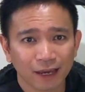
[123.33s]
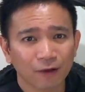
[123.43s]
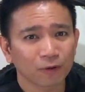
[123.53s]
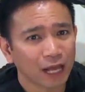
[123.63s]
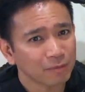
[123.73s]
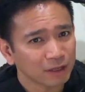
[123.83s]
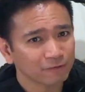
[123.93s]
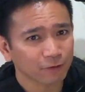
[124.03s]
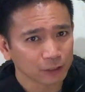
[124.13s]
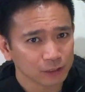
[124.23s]
And when I
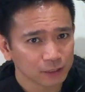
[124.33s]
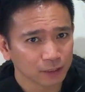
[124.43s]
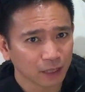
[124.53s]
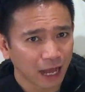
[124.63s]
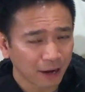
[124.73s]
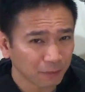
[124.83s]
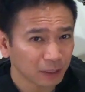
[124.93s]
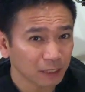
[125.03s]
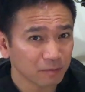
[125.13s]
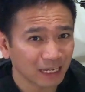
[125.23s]
mean versatile, I
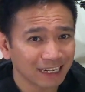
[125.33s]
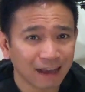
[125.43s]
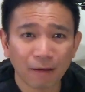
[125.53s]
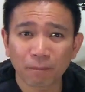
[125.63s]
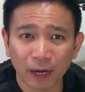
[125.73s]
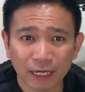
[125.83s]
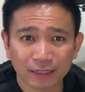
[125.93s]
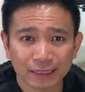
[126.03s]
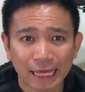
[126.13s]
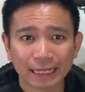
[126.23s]
really mean a
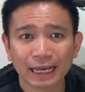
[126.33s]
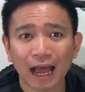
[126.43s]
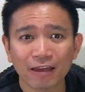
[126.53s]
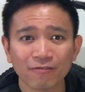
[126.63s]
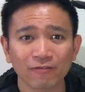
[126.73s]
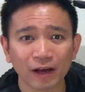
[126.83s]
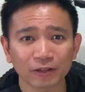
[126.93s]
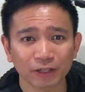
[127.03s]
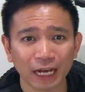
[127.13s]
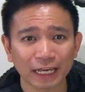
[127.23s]
bike that I
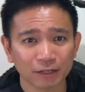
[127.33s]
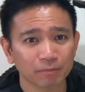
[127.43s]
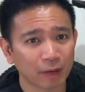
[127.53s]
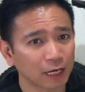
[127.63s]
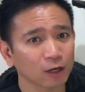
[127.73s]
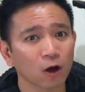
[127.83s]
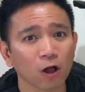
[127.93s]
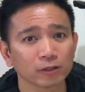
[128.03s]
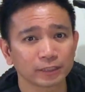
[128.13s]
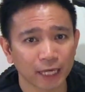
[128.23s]
felt that I could pedal
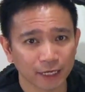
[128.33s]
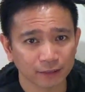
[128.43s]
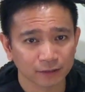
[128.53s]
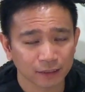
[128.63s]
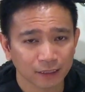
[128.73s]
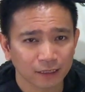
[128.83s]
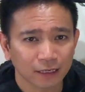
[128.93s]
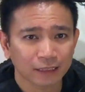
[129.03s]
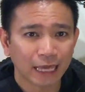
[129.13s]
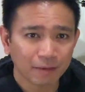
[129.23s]
all day.
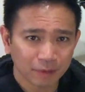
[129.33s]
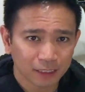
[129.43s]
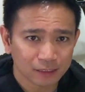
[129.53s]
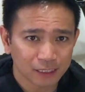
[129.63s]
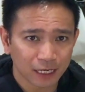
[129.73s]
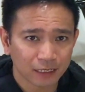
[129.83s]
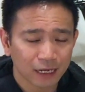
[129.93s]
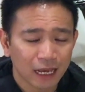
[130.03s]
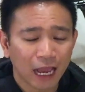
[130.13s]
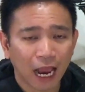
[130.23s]
That being said,
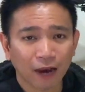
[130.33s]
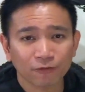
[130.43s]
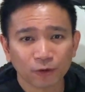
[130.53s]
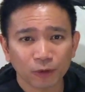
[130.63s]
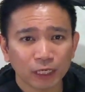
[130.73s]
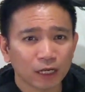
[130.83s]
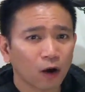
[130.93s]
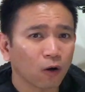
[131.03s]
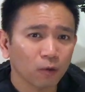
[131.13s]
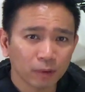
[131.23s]
after reading a
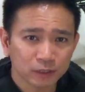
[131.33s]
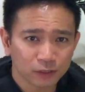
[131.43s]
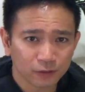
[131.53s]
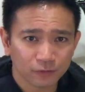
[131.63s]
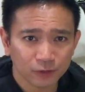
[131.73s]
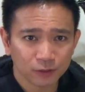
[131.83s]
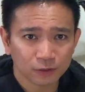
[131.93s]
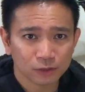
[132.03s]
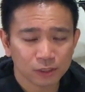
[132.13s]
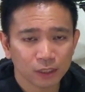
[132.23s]
whole bunch of
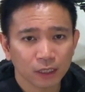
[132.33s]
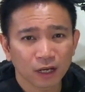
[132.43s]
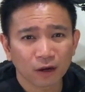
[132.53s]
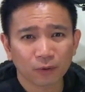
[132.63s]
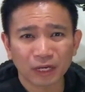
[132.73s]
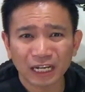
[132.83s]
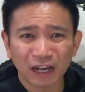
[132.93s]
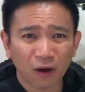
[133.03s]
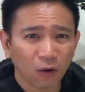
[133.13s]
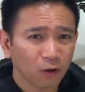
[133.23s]
reviews, reading
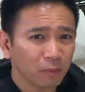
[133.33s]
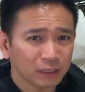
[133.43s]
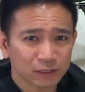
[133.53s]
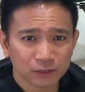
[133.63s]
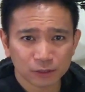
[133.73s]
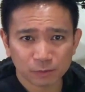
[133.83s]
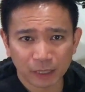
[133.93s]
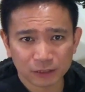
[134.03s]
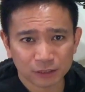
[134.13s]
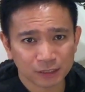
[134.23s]
a whole bunch of
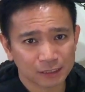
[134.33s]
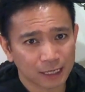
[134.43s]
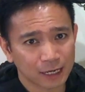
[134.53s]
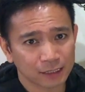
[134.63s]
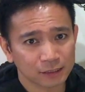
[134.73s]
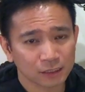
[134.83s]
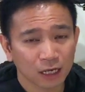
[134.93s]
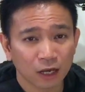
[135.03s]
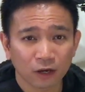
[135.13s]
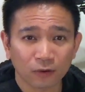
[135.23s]
suspension designs,
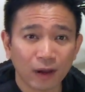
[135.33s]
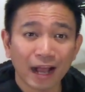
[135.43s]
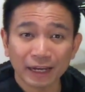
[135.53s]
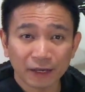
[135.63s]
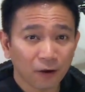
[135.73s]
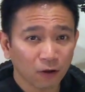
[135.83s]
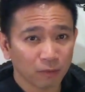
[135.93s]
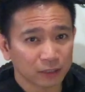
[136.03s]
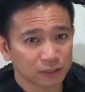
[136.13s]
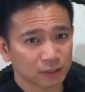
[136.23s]
riding a whole
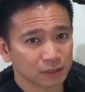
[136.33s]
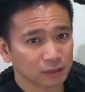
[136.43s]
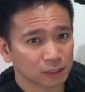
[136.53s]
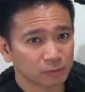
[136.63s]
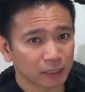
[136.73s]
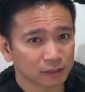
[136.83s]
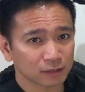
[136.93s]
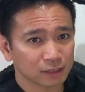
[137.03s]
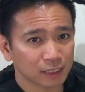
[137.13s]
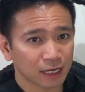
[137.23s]
bunch of
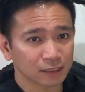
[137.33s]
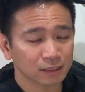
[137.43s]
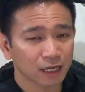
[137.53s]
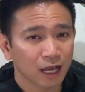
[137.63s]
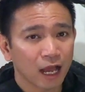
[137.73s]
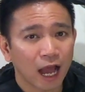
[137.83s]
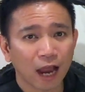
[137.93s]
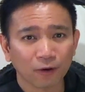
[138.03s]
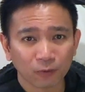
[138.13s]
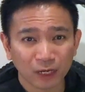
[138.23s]
suspension designs,
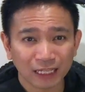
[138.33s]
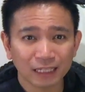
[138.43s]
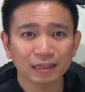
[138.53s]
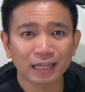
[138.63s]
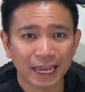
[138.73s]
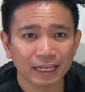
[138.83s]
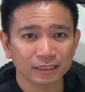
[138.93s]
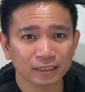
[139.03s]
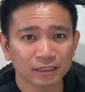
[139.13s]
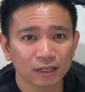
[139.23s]
I really
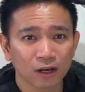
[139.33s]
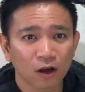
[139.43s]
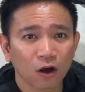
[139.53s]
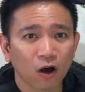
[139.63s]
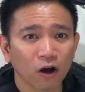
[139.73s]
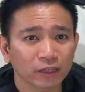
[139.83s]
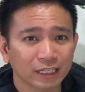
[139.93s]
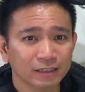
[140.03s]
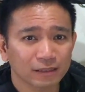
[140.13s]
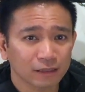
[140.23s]
landed on
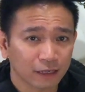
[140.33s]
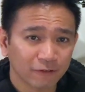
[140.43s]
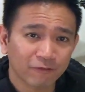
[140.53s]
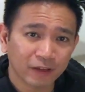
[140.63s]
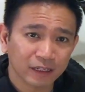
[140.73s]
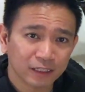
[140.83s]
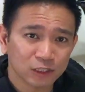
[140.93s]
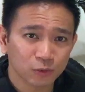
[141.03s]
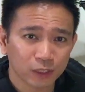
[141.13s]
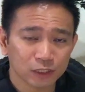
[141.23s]
the infinity
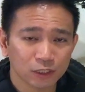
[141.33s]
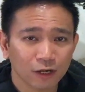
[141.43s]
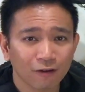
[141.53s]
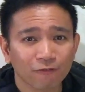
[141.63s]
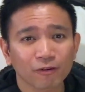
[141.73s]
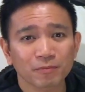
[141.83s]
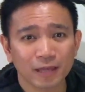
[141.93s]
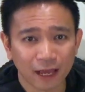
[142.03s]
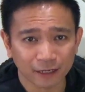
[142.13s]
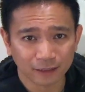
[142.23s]
switch from
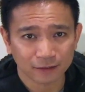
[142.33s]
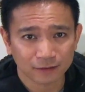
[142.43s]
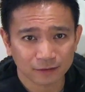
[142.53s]
Yeti.